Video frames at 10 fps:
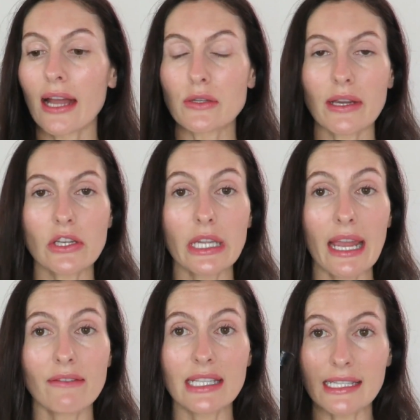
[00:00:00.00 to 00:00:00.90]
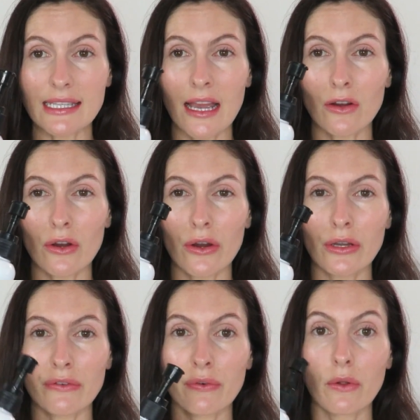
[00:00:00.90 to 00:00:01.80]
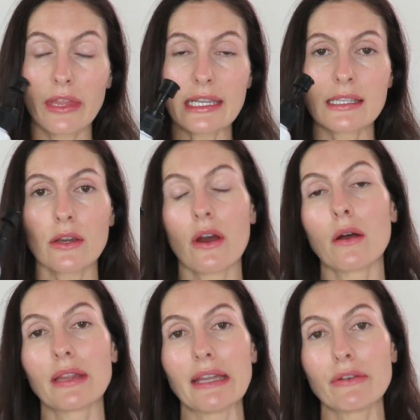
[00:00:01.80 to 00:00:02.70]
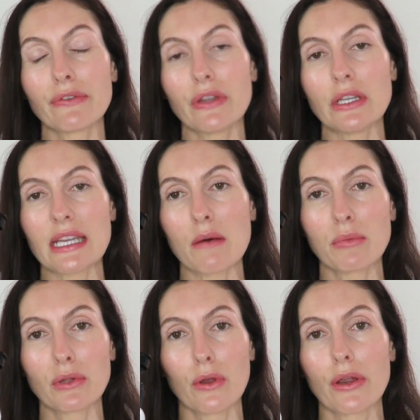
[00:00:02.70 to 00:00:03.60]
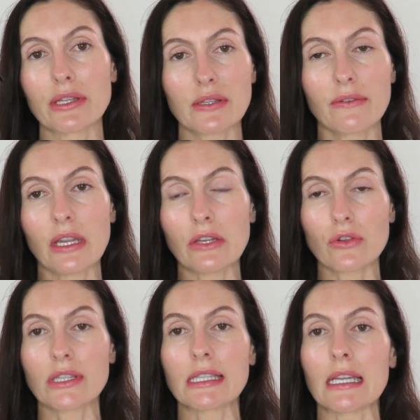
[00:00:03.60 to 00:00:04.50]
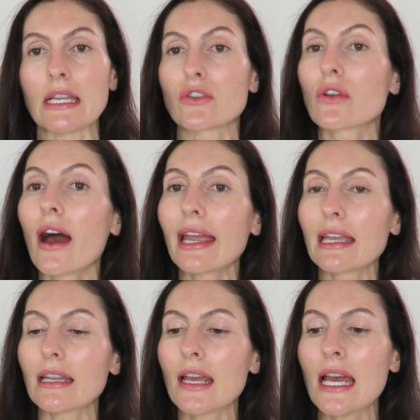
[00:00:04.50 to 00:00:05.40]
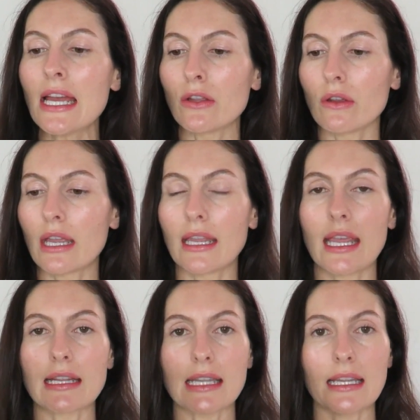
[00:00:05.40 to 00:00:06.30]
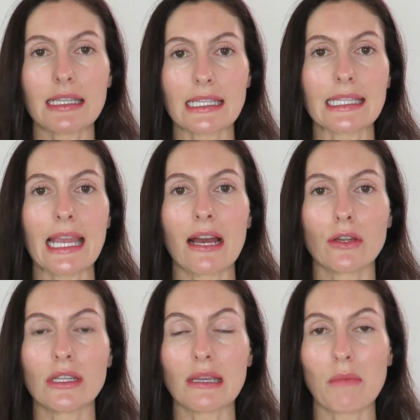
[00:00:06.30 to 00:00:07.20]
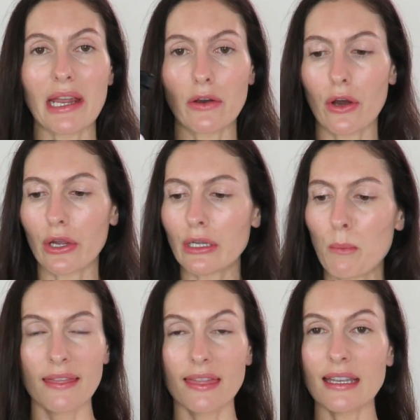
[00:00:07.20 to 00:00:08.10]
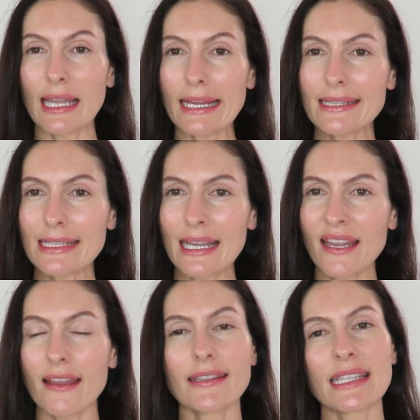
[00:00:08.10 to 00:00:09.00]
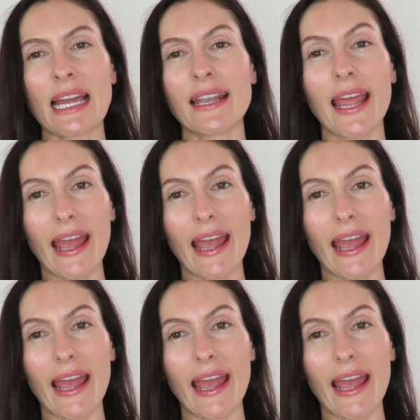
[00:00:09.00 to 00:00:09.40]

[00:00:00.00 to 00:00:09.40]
I do actually have a discount code for this, so I'll leave it for you down below. So if you're interested in trying it, you can get a discount using my code. The next thing is an